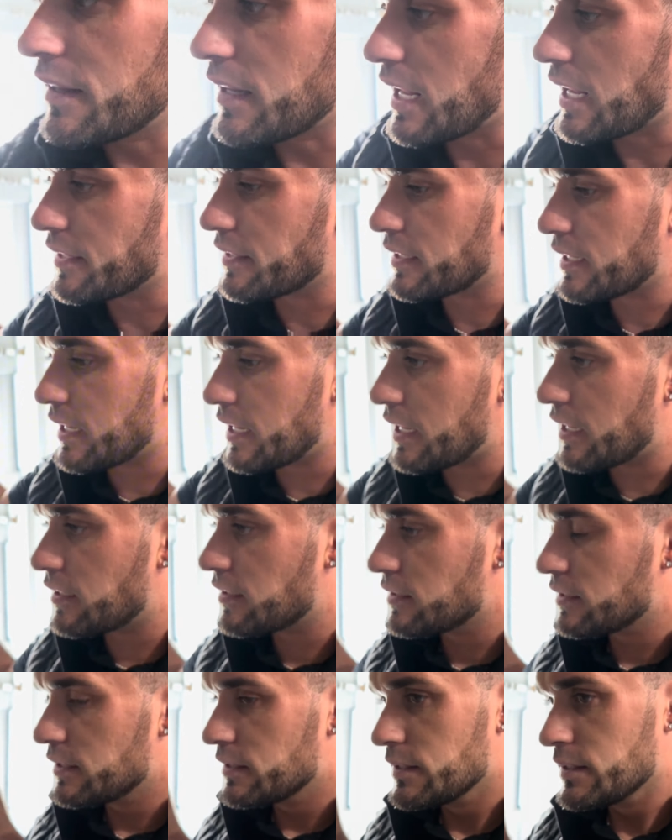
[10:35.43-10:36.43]
that and
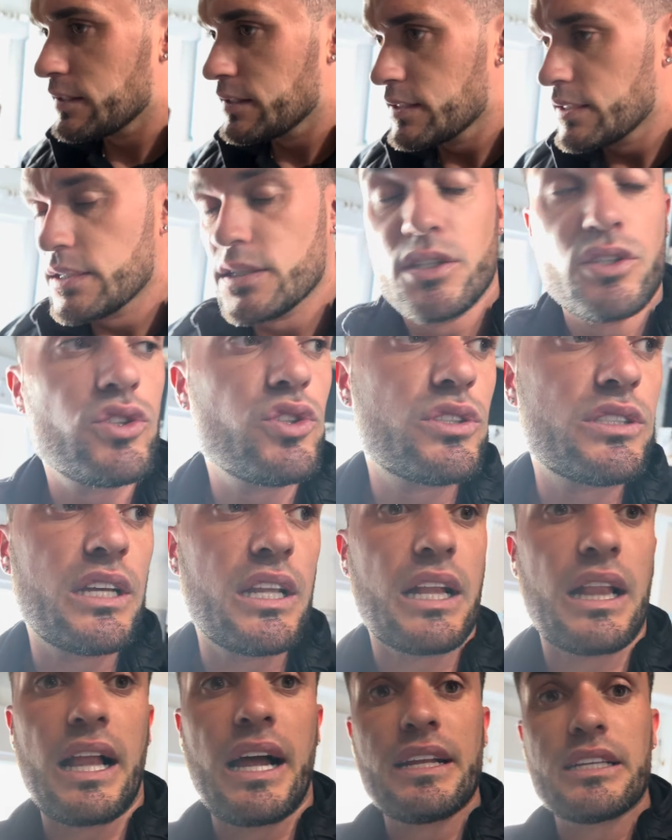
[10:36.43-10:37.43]
just tell
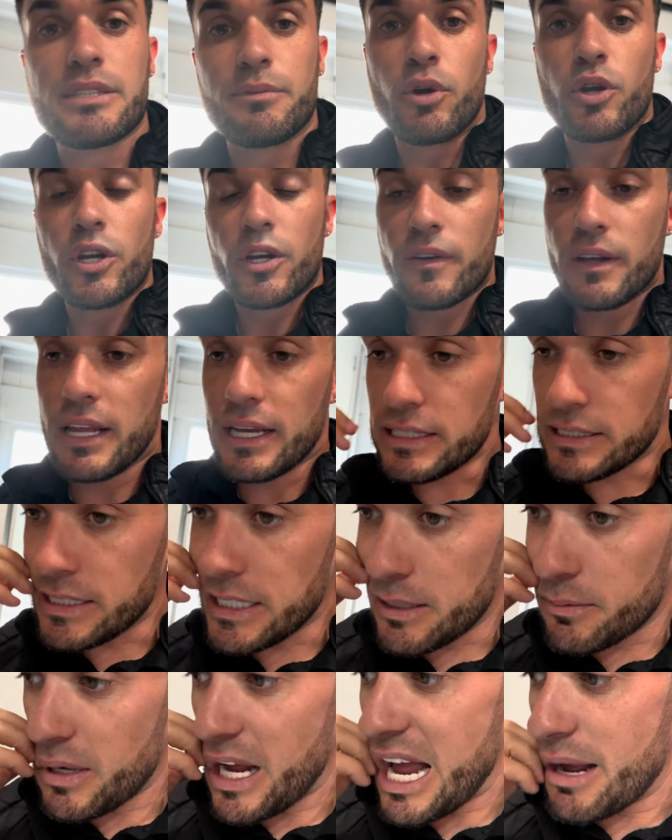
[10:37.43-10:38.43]
the client to monitor it, like I
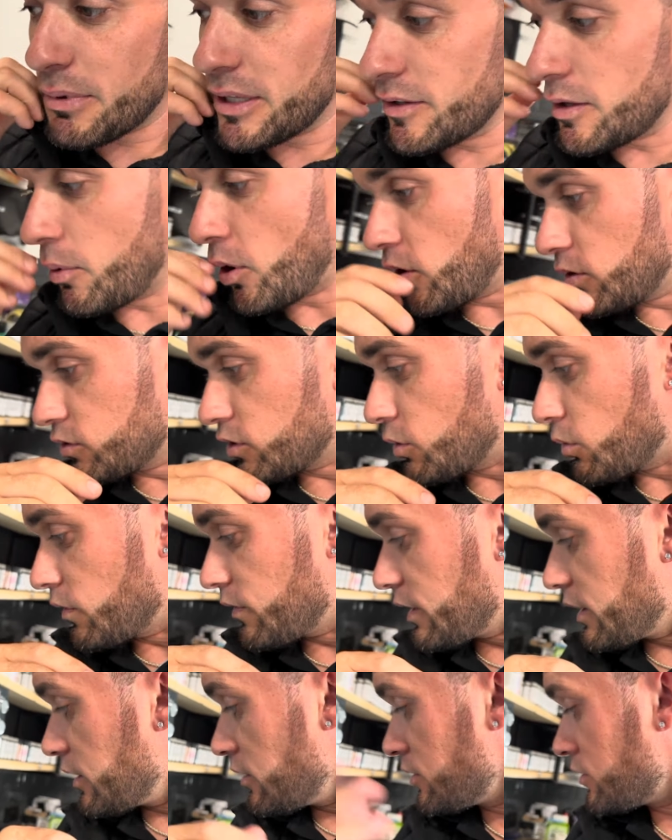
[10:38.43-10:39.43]
say, but I believe the boiler's under
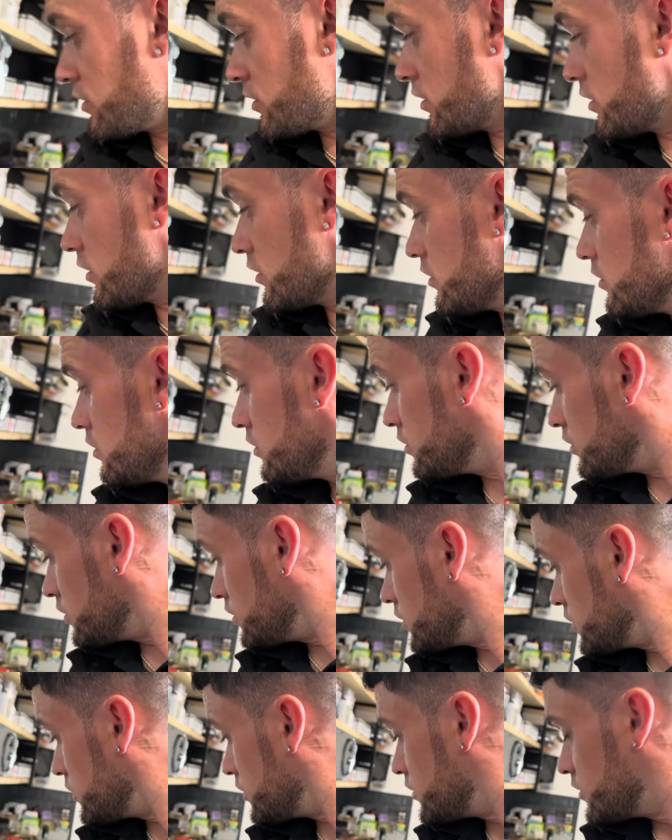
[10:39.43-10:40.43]
warranty, so
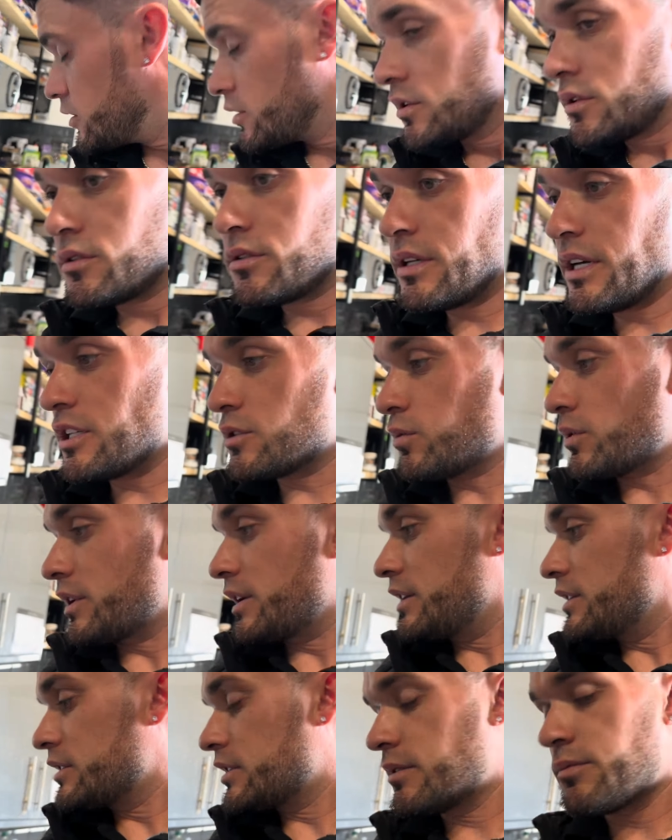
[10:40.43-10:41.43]
it is what
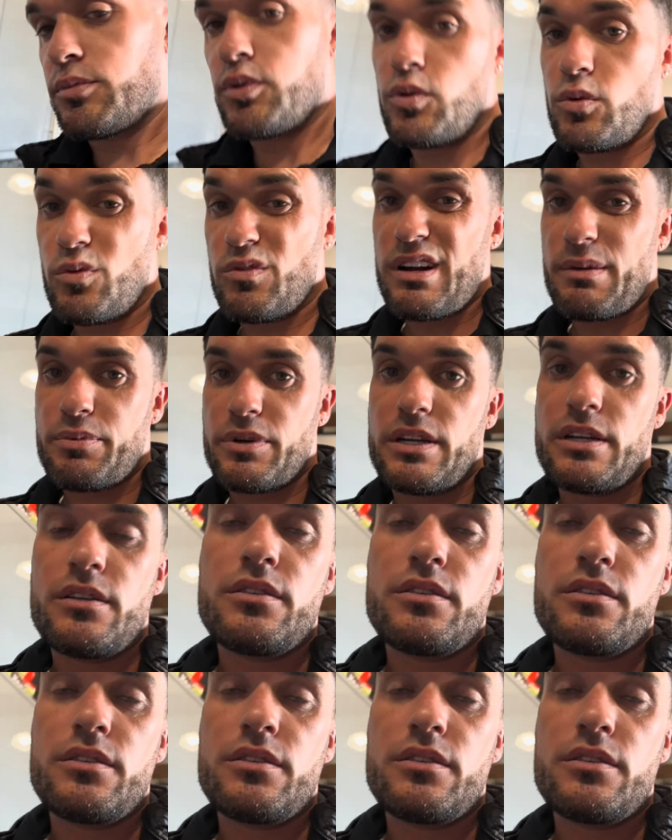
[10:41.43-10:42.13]
it is. But we're happy.